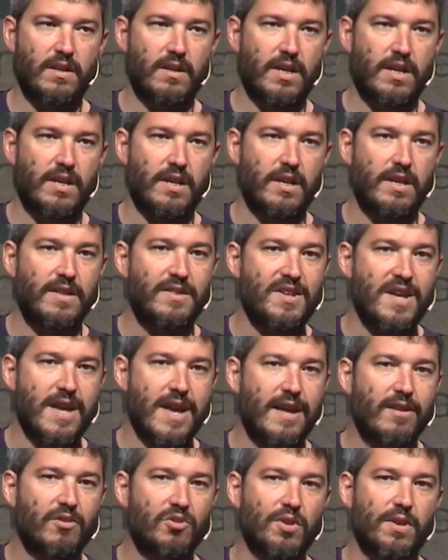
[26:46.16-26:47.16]
in the
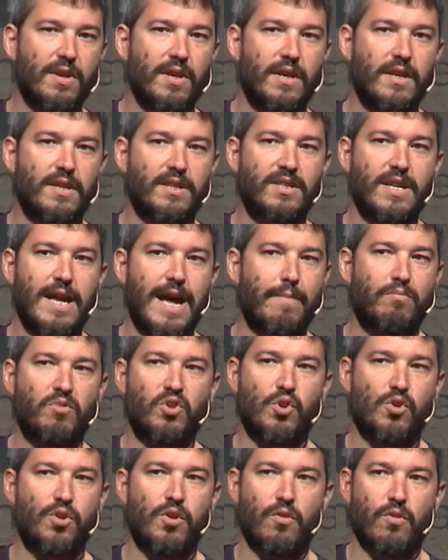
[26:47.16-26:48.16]
end, it's
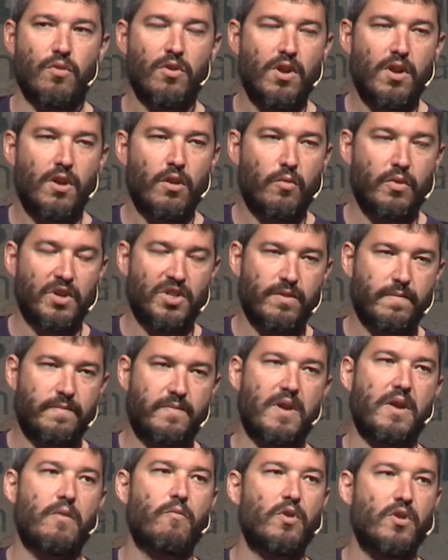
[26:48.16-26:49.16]
up to you which
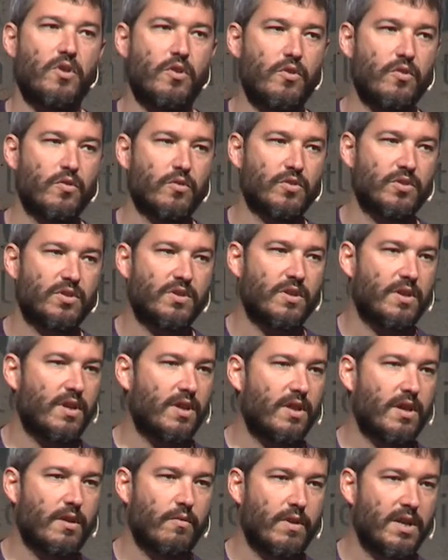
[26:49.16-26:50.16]
framework you use.
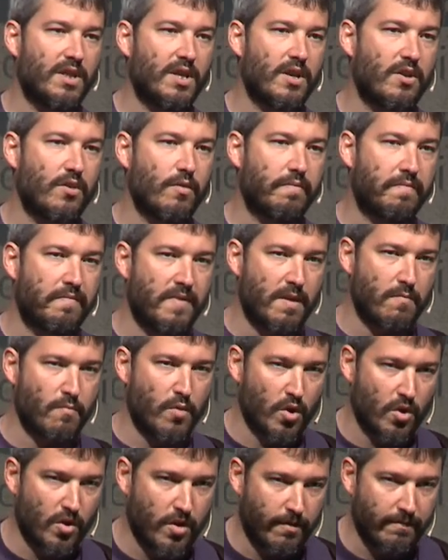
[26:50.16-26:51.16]
The one that you feel
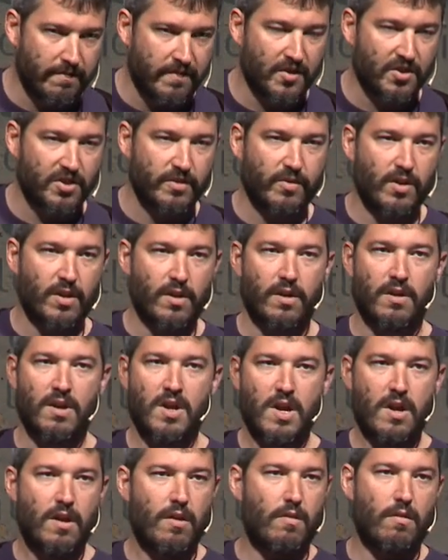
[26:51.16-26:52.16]
more comfortable
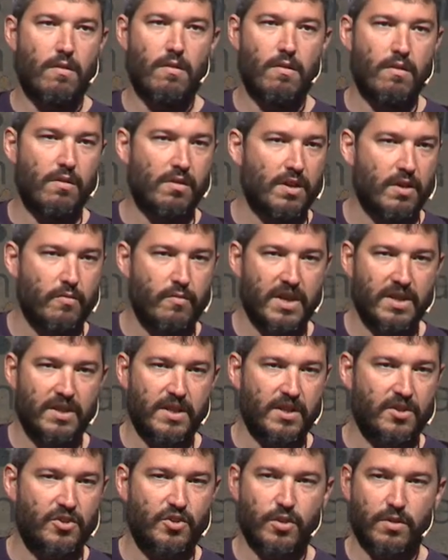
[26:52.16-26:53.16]
or the one
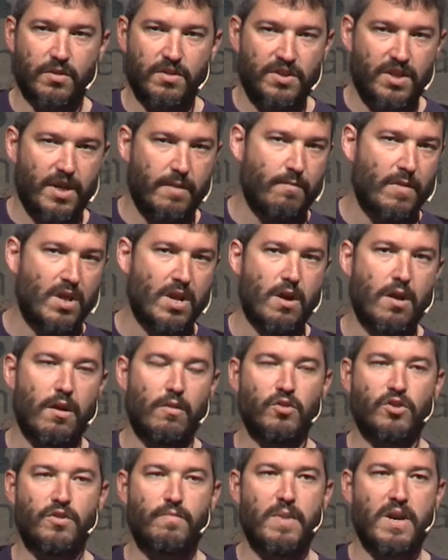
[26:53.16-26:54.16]
that your team
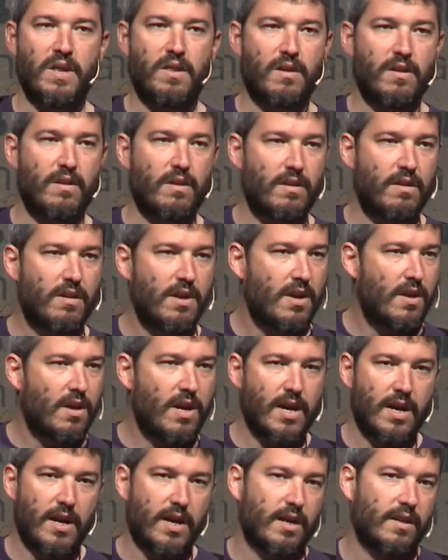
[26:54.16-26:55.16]
knows better,
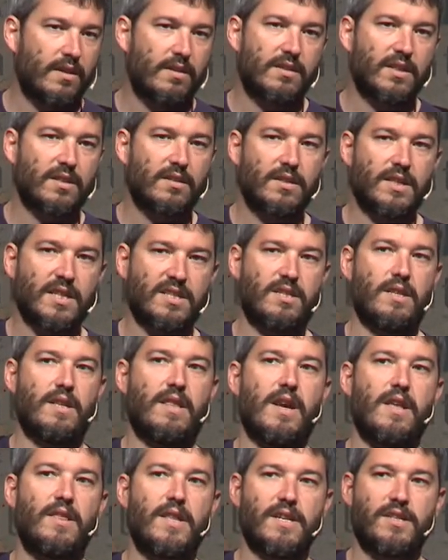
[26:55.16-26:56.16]
that's
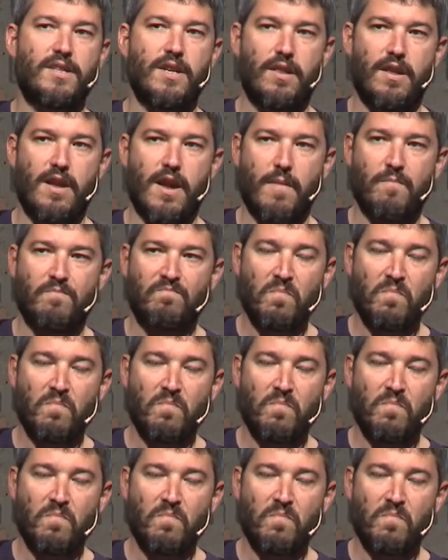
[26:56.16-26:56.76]
the idea.